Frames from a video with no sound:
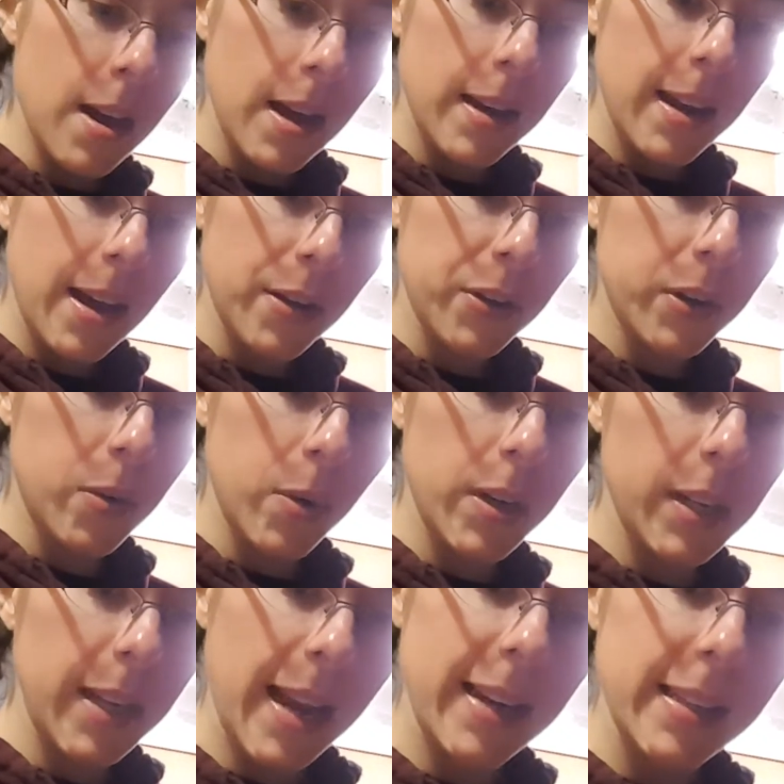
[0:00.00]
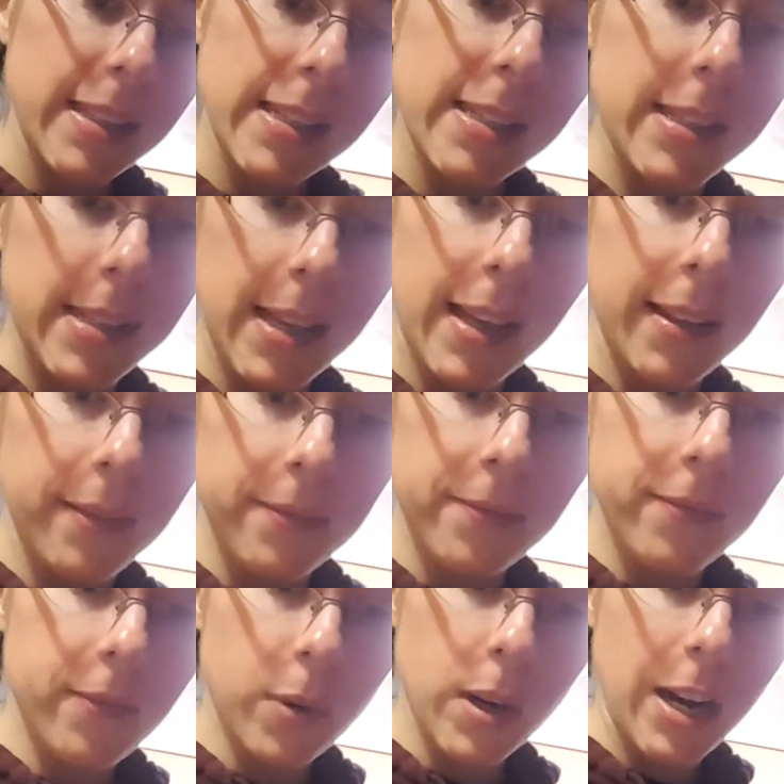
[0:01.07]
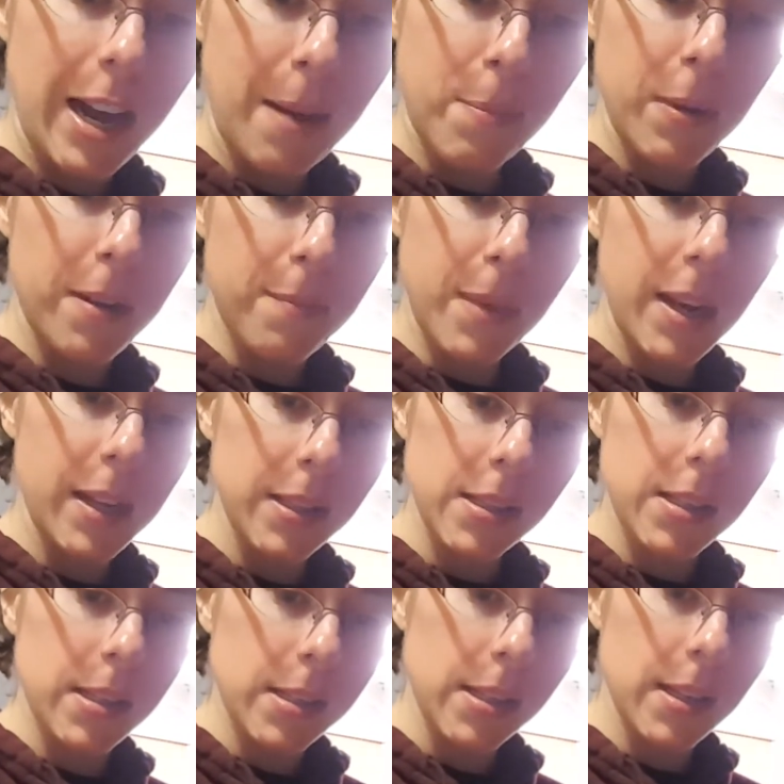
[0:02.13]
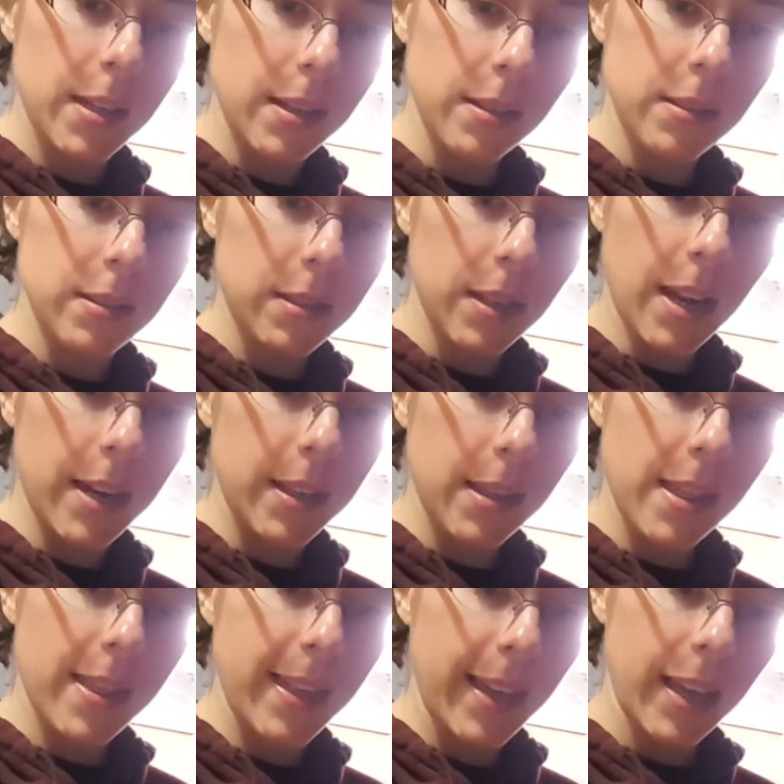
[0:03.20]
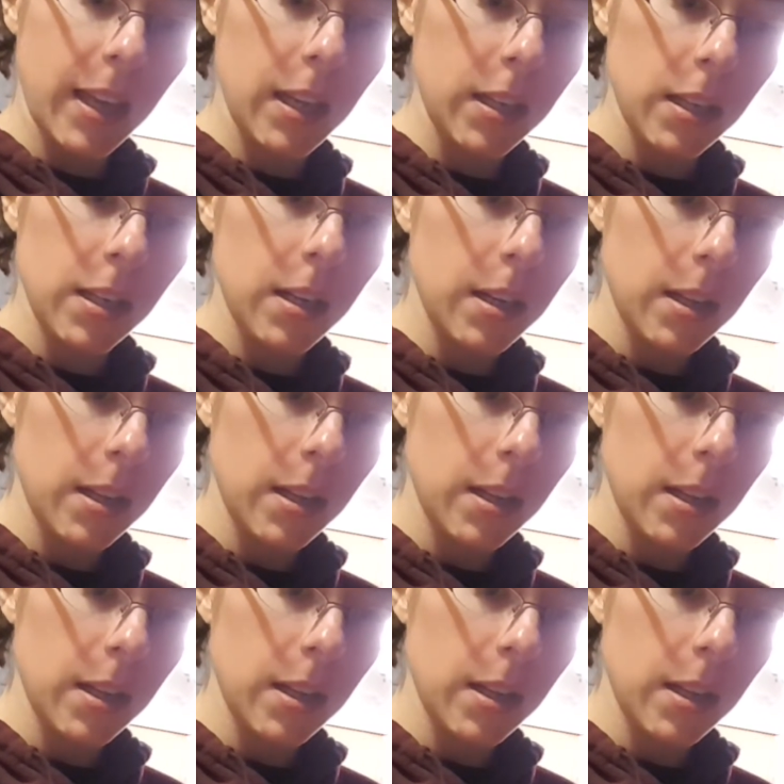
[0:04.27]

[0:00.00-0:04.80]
Now you're going to let it sit for a couple of minutes to let it thicken